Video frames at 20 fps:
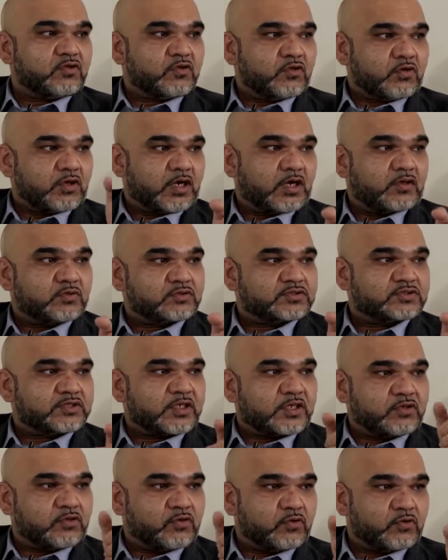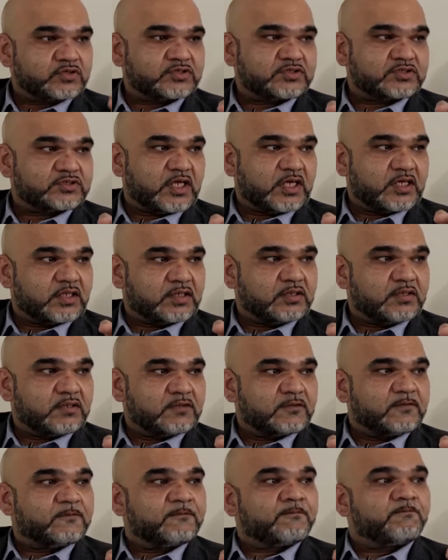your house and your sale
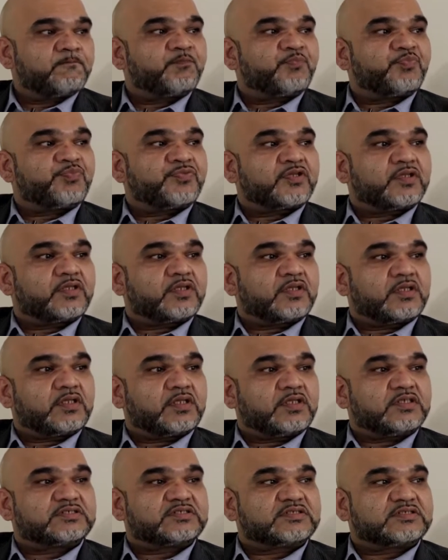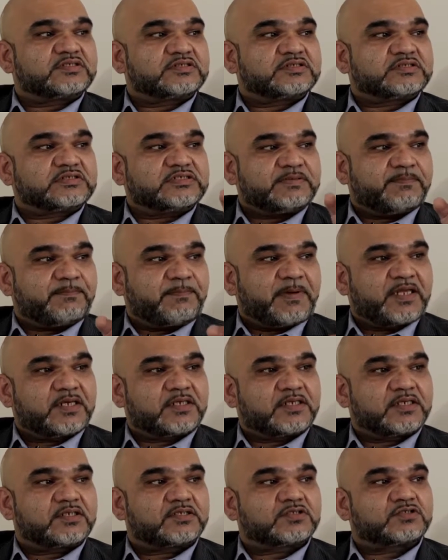is
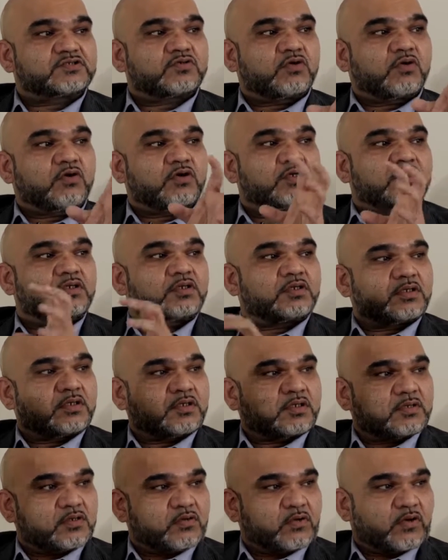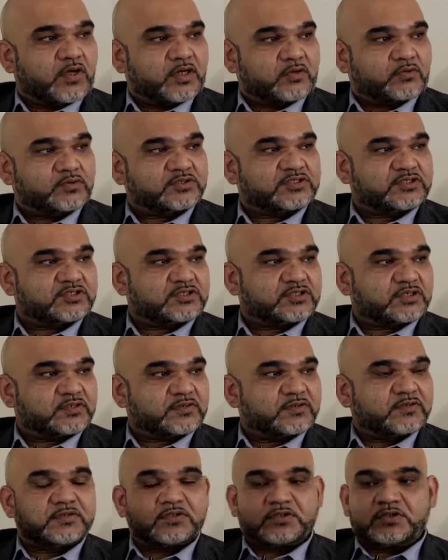dependent on your acquisition
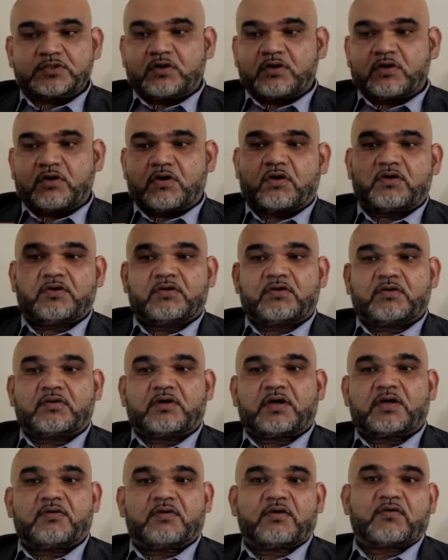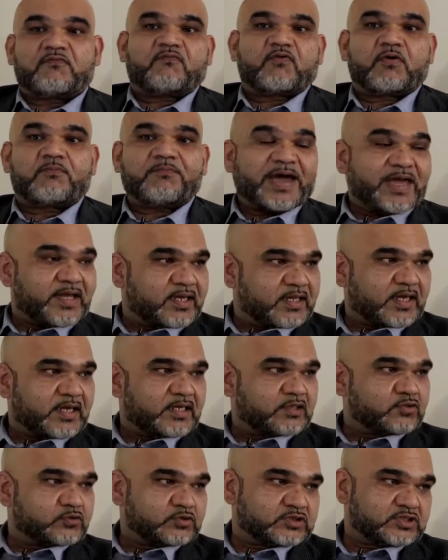from my
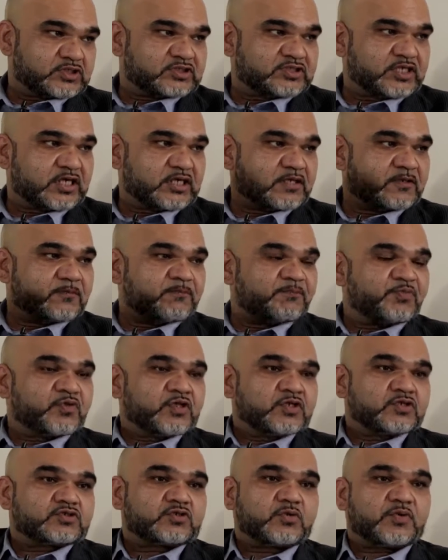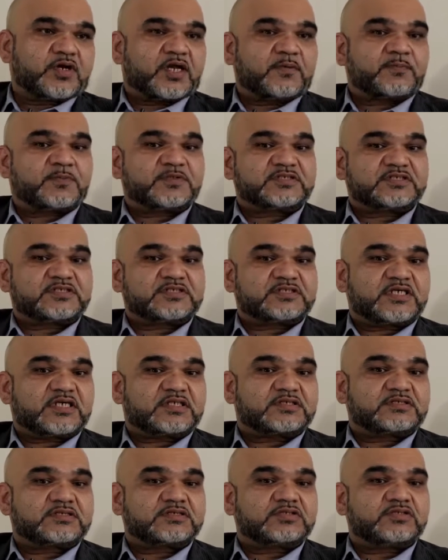client who's the seller. So what happens is
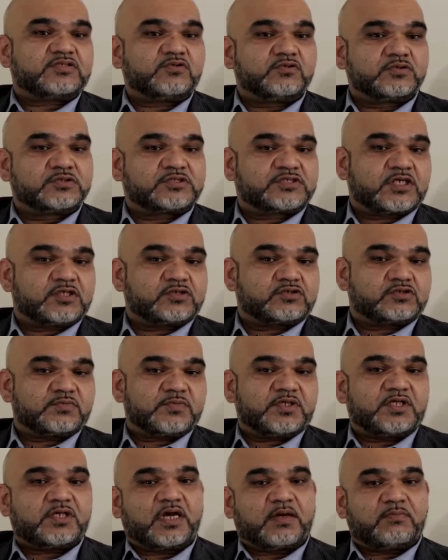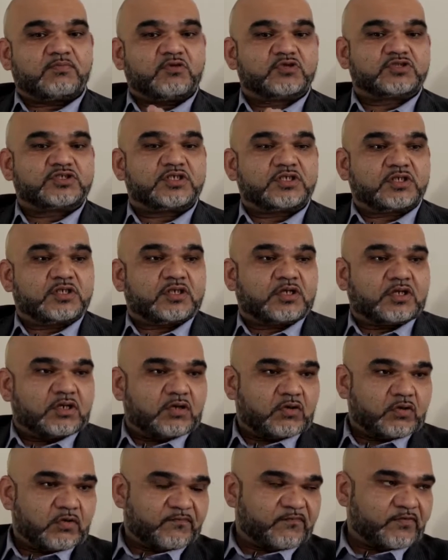that you'll say to me, I'm using
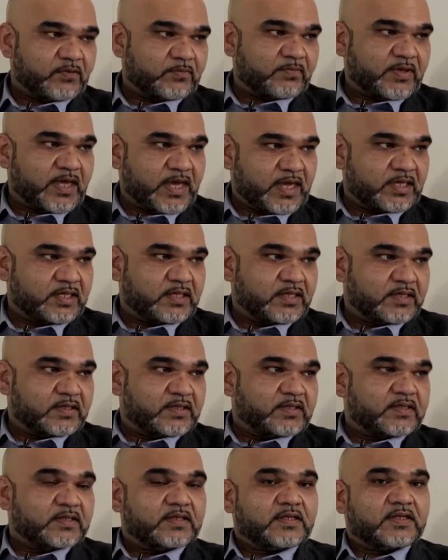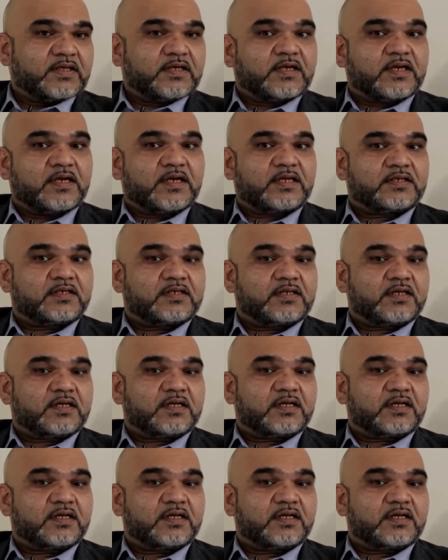law firm A, and